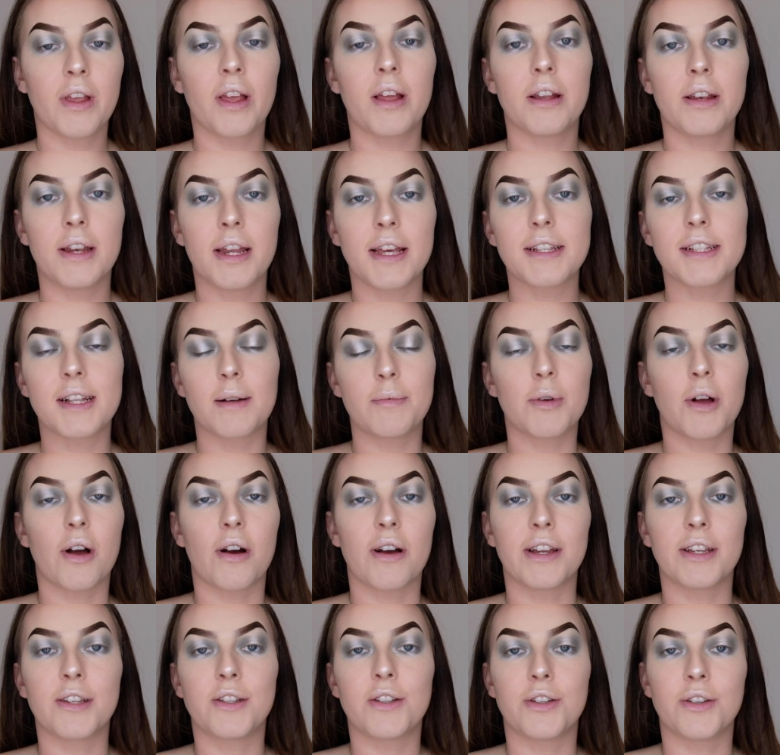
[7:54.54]
Next I'm
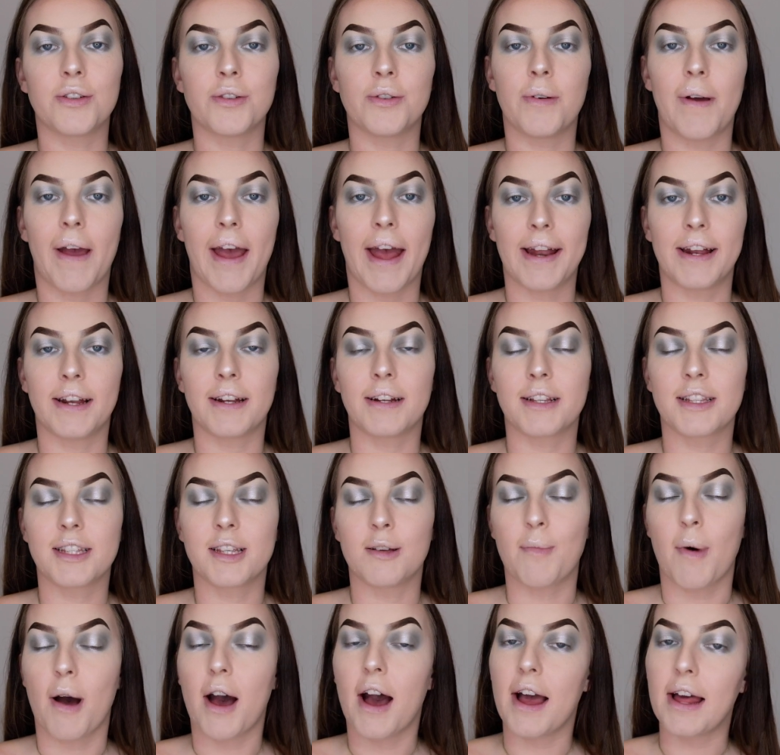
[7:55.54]
going to add in
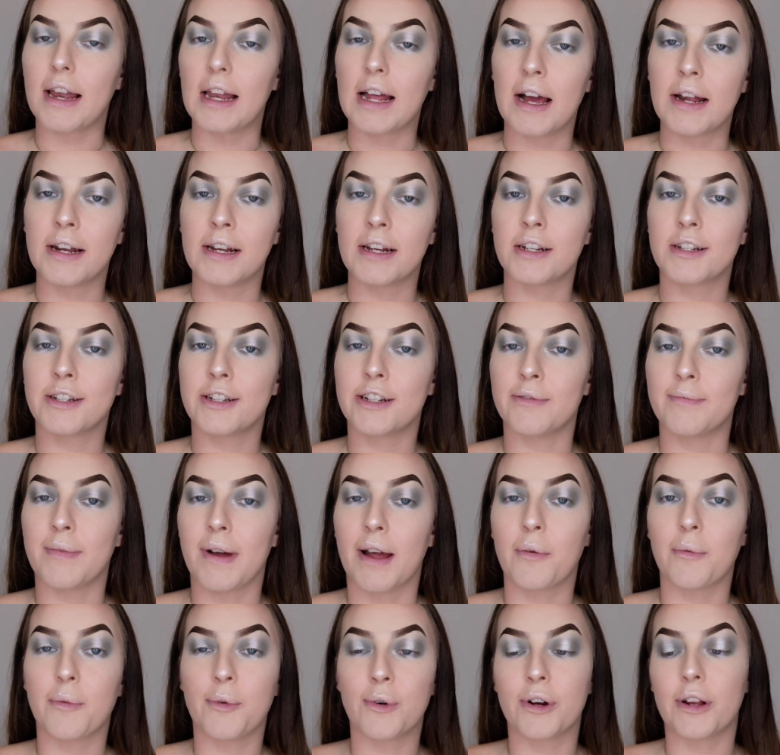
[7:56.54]
some eyeliner to
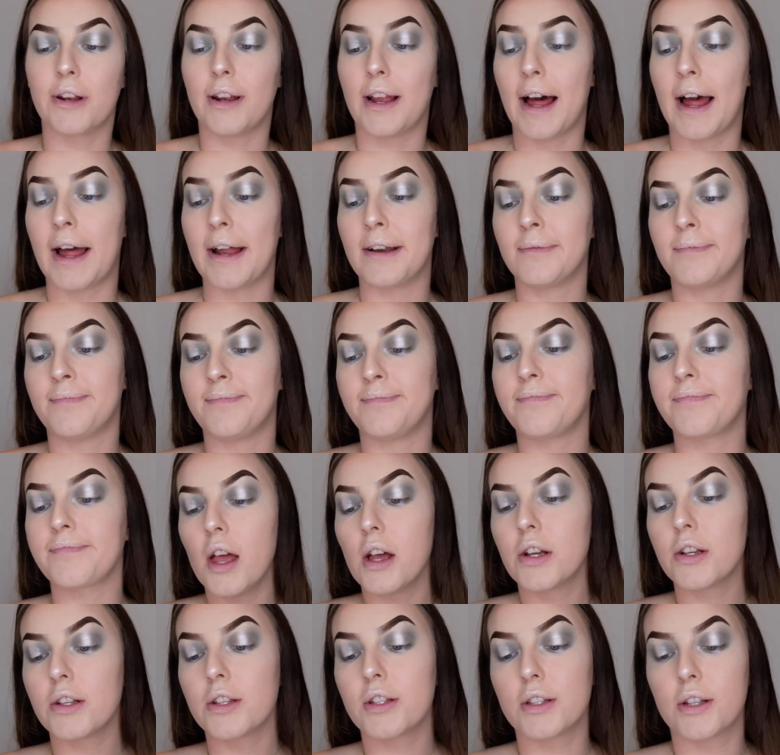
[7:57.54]
my waterline.
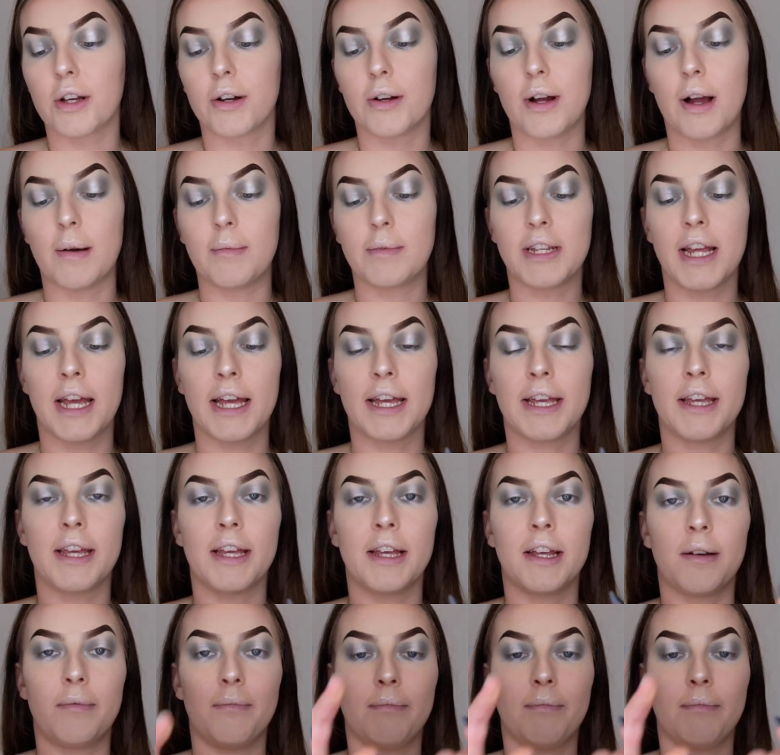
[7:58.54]
So I'm taking